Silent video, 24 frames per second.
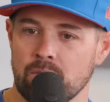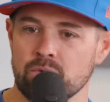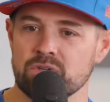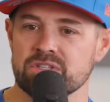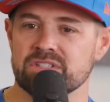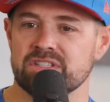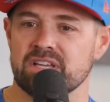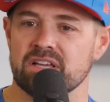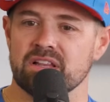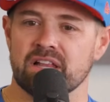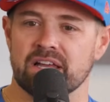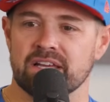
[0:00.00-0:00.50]
I
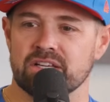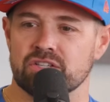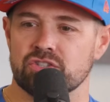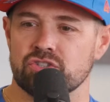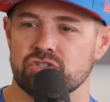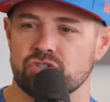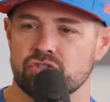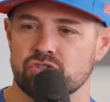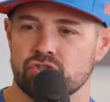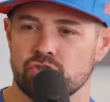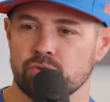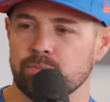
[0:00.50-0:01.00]
wouldn't say like
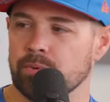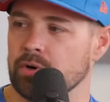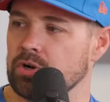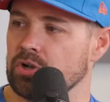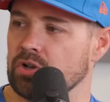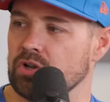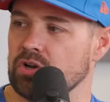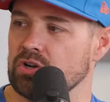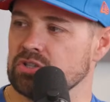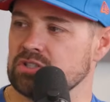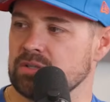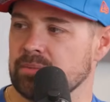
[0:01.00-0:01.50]
super
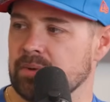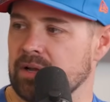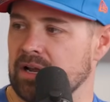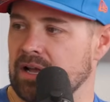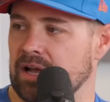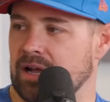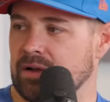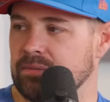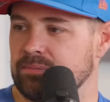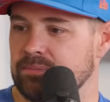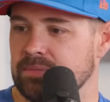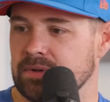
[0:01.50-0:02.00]
close. I
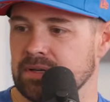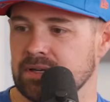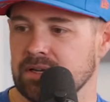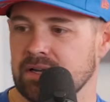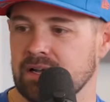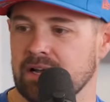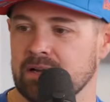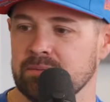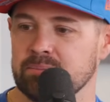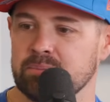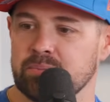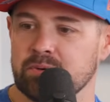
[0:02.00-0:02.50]
mean,
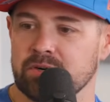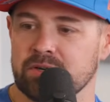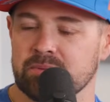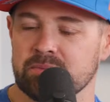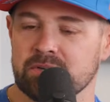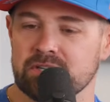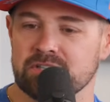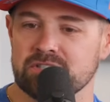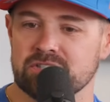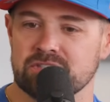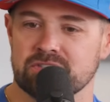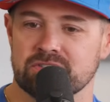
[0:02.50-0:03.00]
I'm pretty
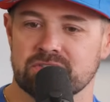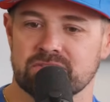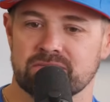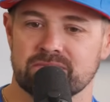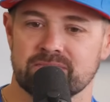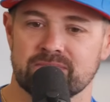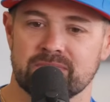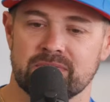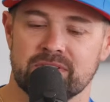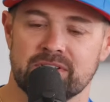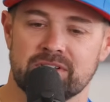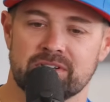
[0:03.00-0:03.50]
much
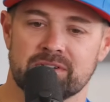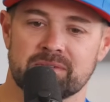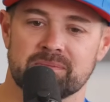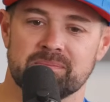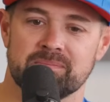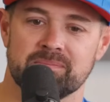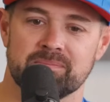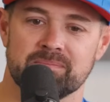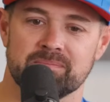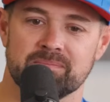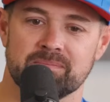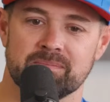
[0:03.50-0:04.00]

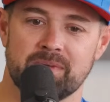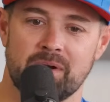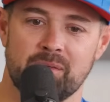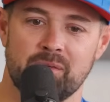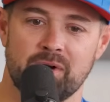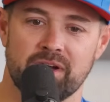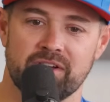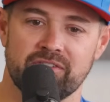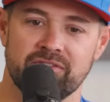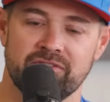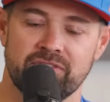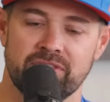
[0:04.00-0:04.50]
my
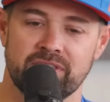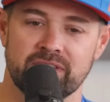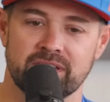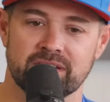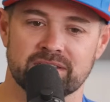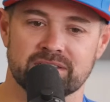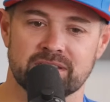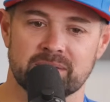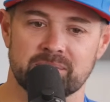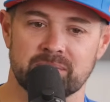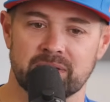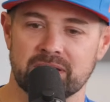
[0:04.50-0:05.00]
wife
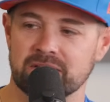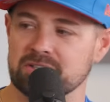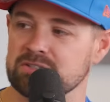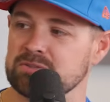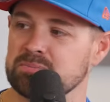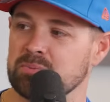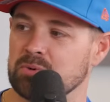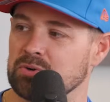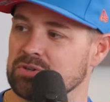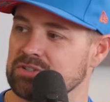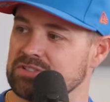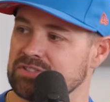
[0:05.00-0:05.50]
thinks I'm like
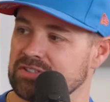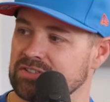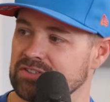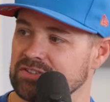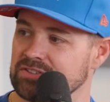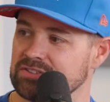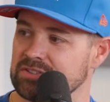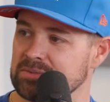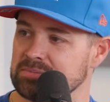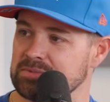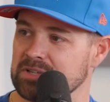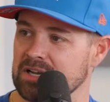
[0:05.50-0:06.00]
Sports
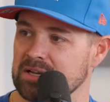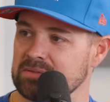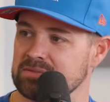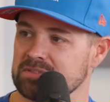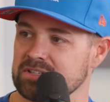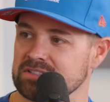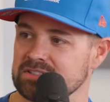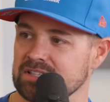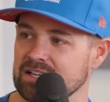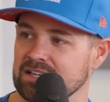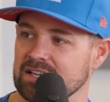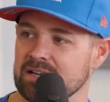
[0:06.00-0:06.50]
Center sometimes,
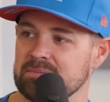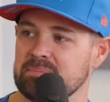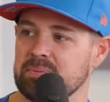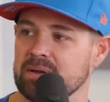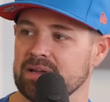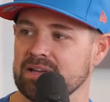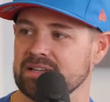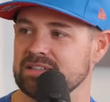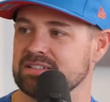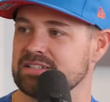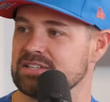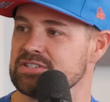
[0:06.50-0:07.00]
because like I
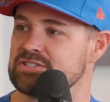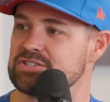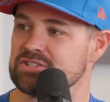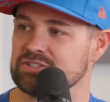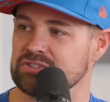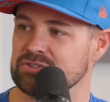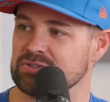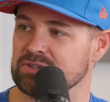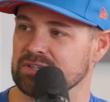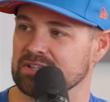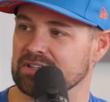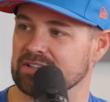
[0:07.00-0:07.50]
pay
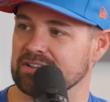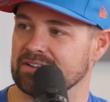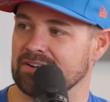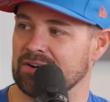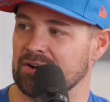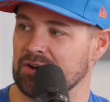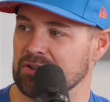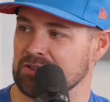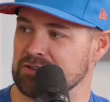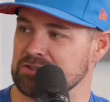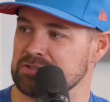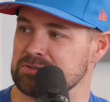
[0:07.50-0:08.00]
attention to
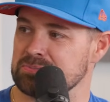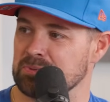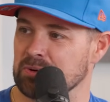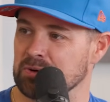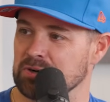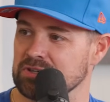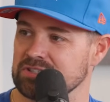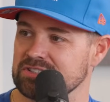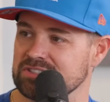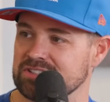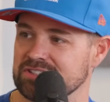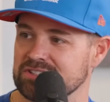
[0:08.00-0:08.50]
all the
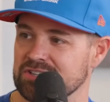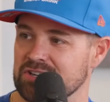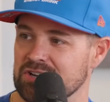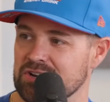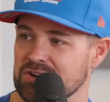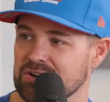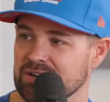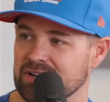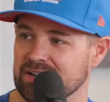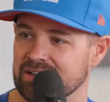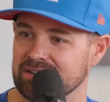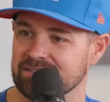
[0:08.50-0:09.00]
sports to
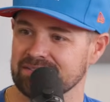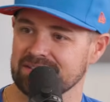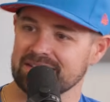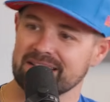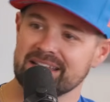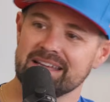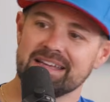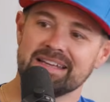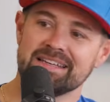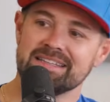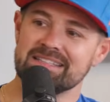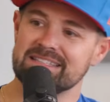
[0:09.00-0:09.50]
know a
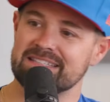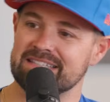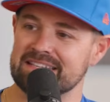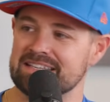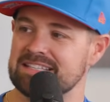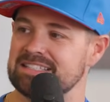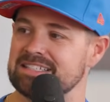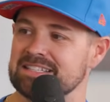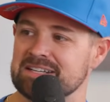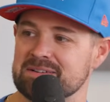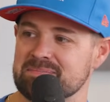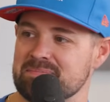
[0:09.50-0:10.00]

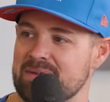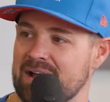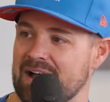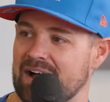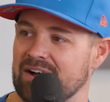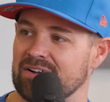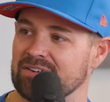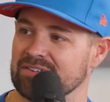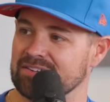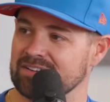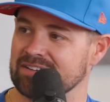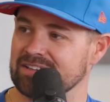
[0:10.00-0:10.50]
decent
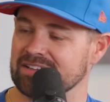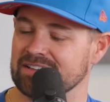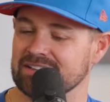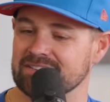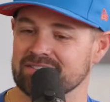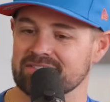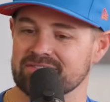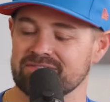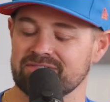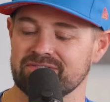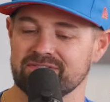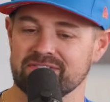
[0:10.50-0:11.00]
amount
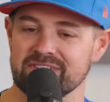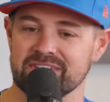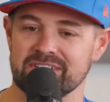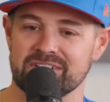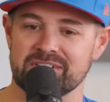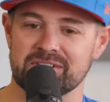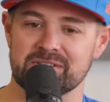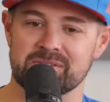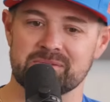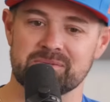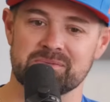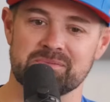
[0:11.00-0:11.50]
of
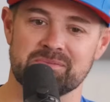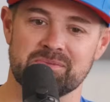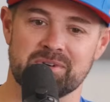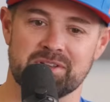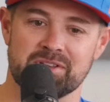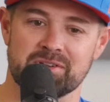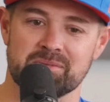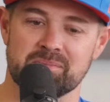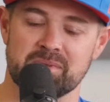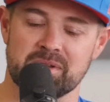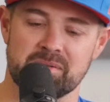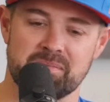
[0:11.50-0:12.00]

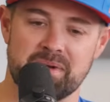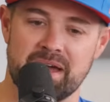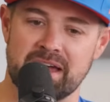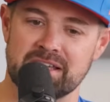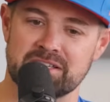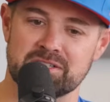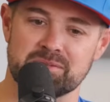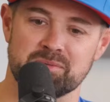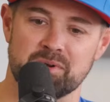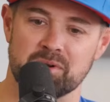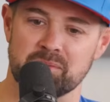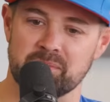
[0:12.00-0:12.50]
whether it be
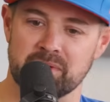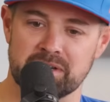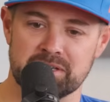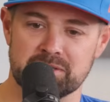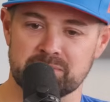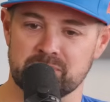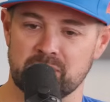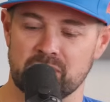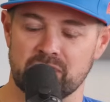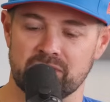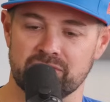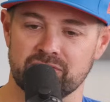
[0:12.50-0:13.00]
basketball,
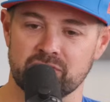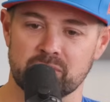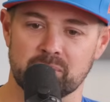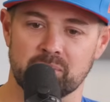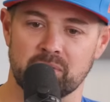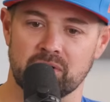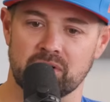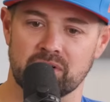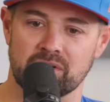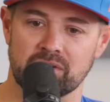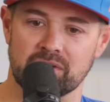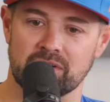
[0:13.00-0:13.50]
baseball,
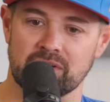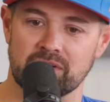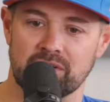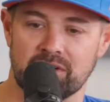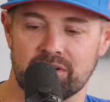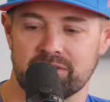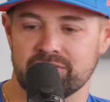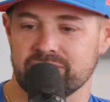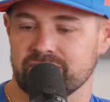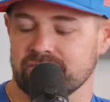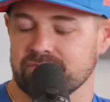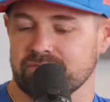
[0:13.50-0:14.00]
football,
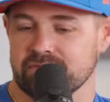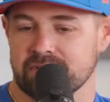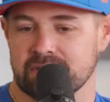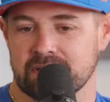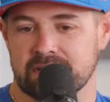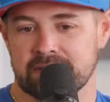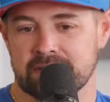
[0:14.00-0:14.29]
golf,